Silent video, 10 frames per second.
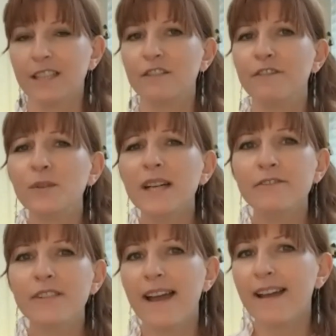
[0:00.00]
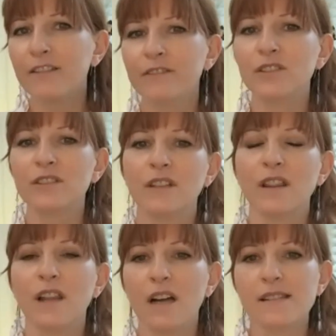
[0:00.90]
If you have ever
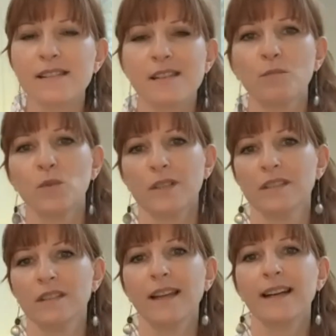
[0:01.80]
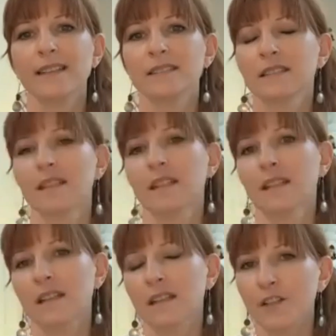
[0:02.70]
lost someone that
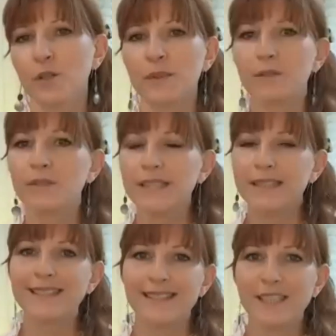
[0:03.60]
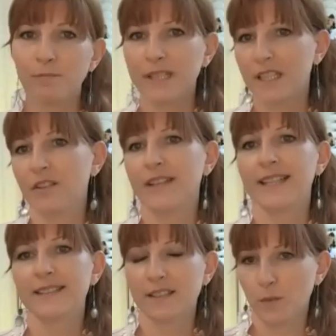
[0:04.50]
you were really deeply
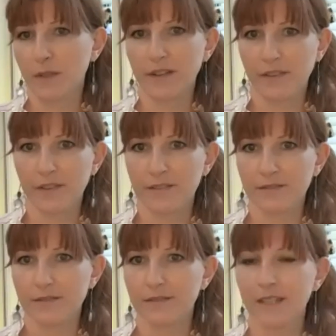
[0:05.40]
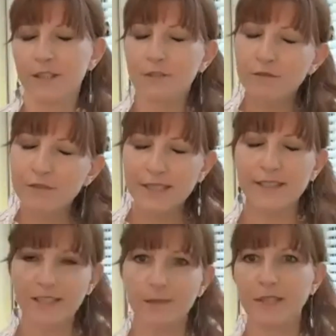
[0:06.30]
connected with, like really
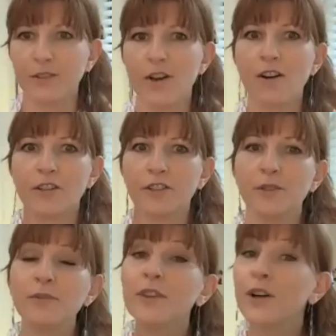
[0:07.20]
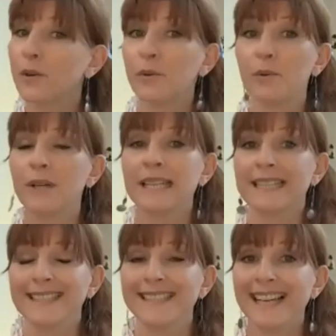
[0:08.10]
deep in your heart, you know
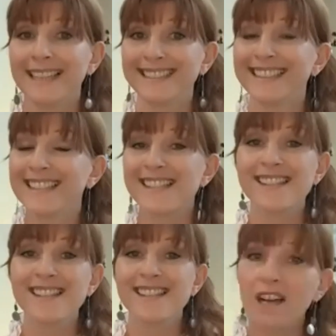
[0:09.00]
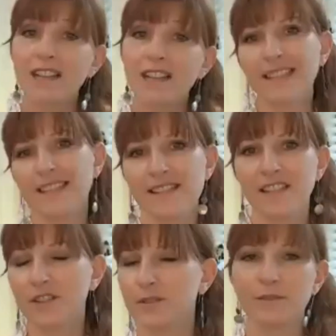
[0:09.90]
that it is not
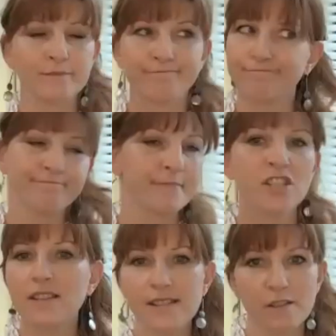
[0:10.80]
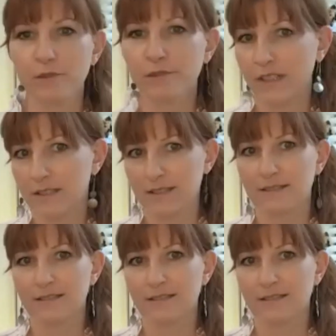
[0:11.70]
easy to just move on.